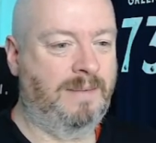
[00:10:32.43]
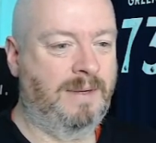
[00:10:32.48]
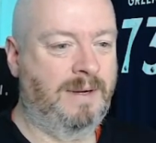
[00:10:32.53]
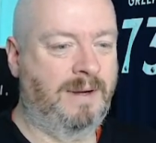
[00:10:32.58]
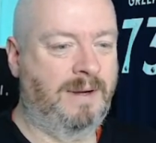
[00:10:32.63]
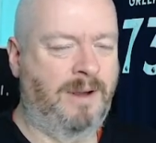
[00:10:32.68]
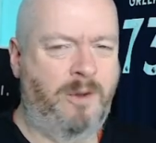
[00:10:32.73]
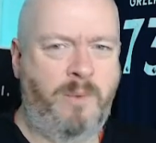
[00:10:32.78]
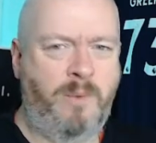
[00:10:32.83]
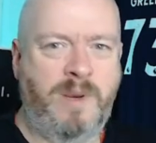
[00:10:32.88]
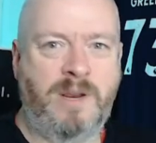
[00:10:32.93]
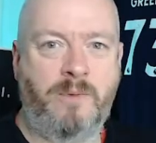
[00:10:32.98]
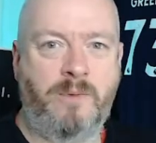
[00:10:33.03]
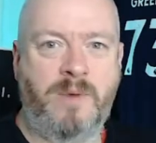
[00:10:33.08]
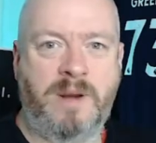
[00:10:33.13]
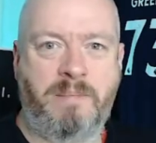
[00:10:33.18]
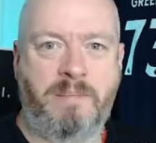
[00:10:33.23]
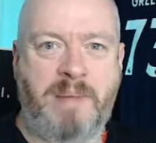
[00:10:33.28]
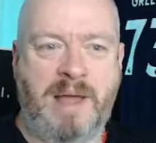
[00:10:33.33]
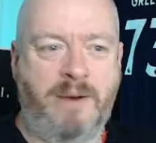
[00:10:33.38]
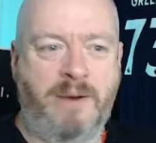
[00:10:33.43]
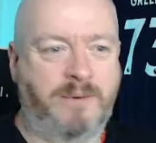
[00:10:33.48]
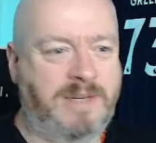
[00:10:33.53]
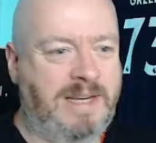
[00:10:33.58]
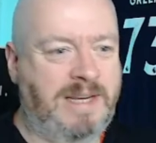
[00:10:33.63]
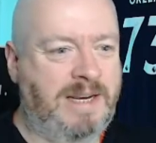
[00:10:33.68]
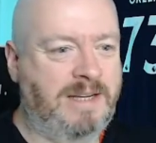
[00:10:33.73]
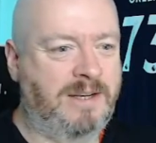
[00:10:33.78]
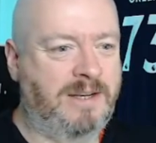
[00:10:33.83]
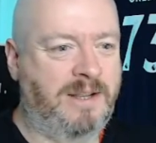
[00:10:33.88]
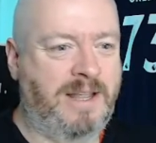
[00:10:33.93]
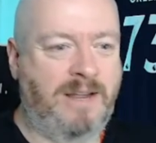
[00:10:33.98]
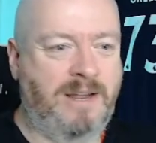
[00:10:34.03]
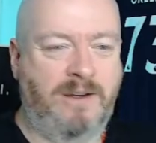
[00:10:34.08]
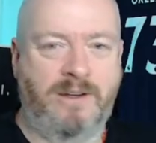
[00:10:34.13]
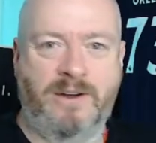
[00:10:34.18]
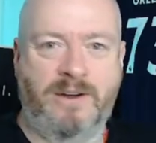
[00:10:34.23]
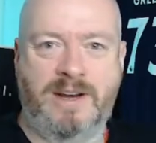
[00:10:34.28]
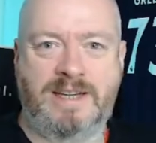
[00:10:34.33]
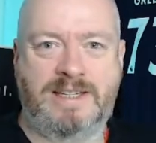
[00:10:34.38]
I hope we don't win a penalty, because I think I
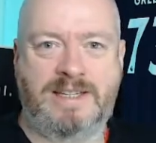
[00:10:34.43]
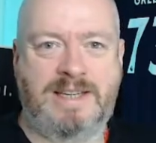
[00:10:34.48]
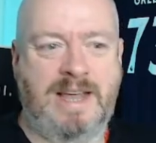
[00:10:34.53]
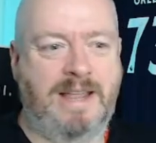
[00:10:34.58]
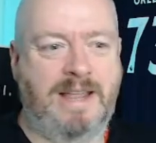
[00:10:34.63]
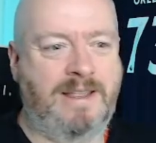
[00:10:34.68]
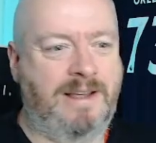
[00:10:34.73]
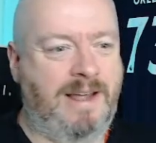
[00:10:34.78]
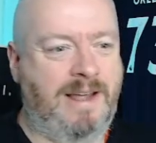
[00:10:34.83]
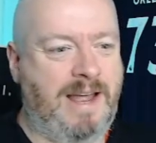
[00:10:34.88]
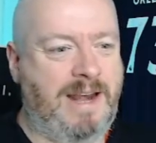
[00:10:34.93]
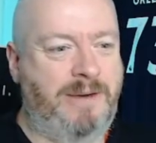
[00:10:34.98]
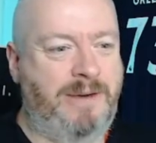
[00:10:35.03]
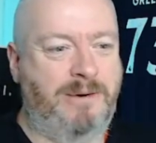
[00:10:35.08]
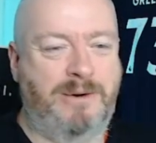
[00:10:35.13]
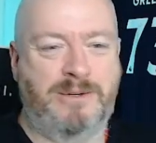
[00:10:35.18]
got it set that anyone who